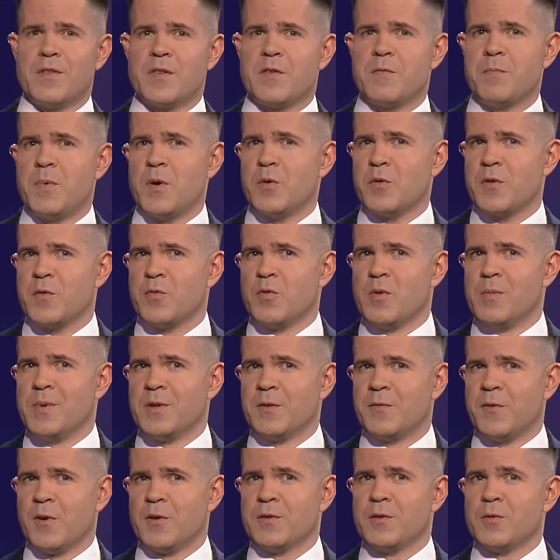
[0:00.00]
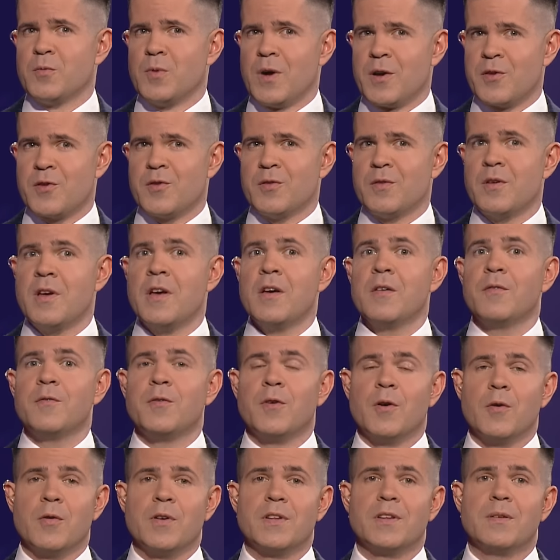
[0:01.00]
the spokeswoman for the Russian
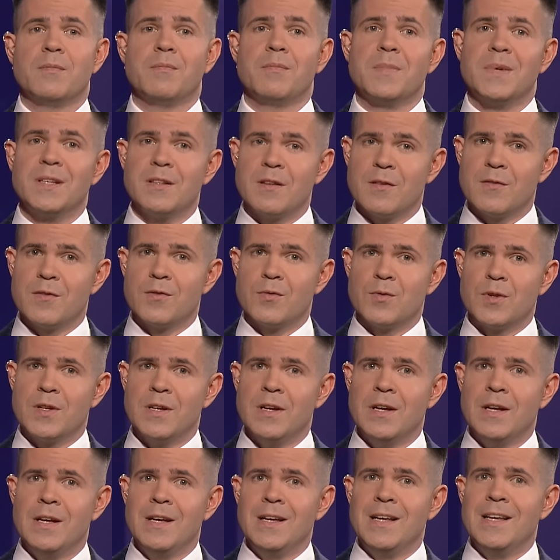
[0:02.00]
Foreign Ministry.